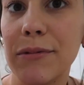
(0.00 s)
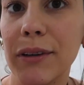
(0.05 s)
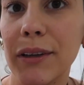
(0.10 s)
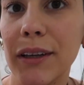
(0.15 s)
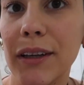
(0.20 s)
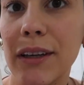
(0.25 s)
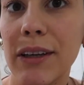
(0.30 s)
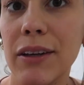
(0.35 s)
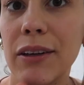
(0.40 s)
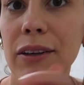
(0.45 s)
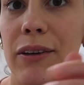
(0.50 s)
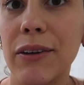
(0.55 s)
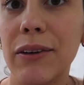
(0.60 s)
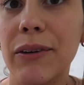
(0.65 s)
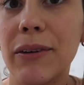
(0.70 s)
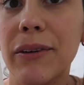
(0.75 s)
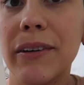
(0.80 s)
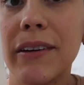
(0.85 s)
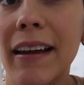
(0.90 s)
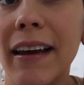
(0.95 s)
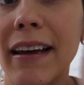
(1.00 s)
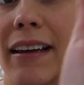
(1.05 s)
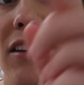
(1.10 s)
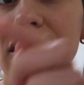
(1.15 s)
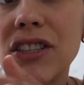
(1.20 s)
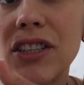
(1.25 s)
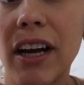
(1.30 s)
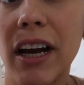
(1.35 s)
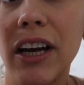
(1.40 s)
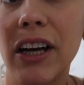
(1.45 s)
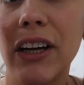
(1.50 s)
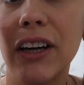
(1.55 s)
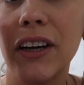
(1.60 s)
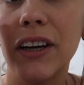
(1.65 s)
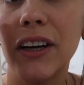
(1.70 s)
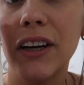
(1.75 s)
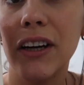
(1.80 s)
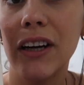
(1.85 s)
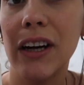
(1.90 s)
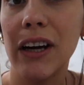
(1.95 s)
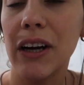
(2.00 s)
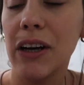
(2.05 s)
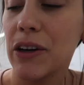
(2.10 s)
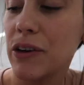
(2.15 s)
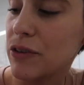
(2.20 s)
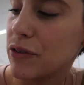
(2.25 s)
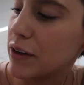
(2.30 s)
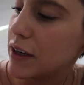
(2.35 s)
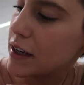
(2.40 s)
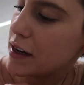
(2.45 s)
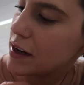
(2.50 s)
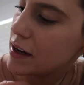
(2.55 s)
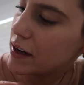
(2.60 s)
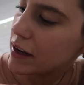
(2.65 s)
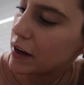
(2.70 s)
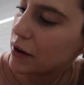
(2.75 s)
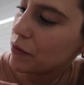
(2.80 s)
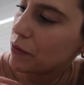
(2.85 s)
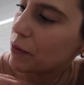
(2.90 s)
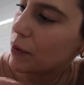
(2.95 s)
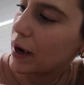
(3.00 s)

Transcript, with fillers: really cute, like checkered green and